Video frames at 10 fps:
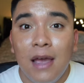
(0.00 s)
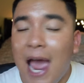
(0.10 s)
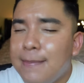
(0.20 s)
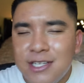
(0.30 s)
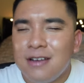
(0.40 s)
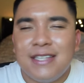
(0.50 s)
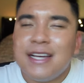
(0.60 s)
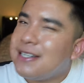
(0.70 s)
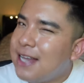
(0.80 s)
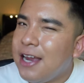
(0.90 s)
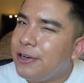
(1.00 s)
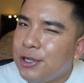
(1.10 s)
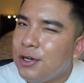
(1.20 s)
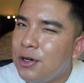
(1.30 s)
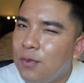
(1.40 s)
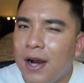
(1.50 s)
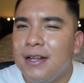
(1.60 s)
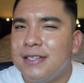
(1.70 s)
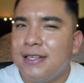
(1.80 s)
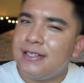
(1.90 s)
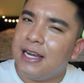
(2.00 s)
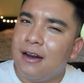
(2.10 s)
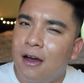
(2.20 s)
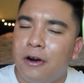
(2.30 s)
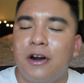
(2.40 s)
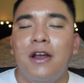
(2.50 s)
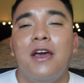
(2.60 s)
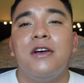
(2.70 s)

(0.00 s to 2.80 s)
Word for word: Amazon takes a day or two, why does this take longer?